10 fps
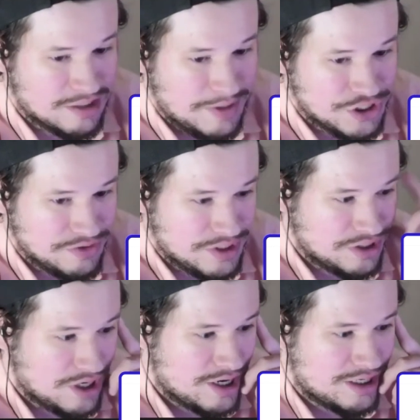Especially once you
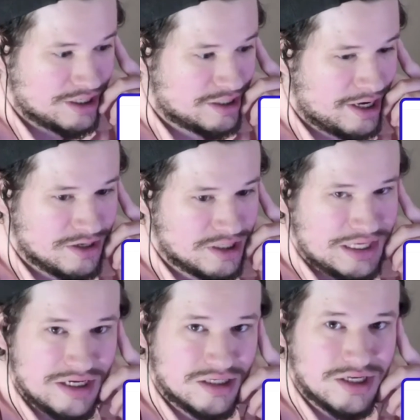start getting sales, that
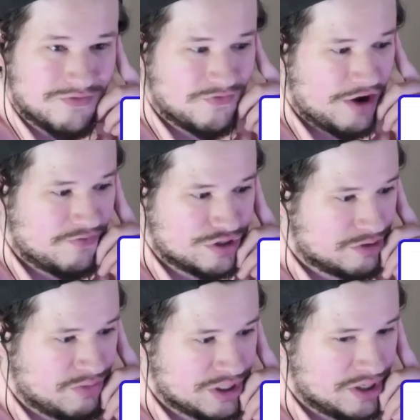thing's like
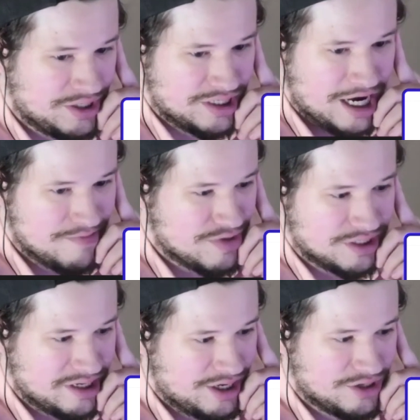$500 all the time, and it's a
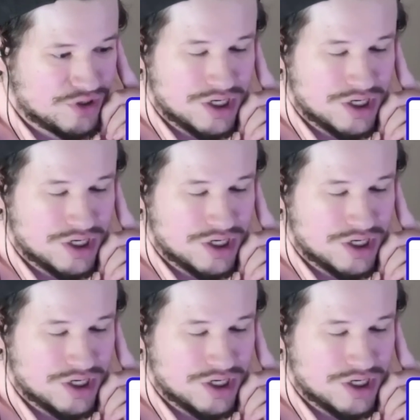killer camera.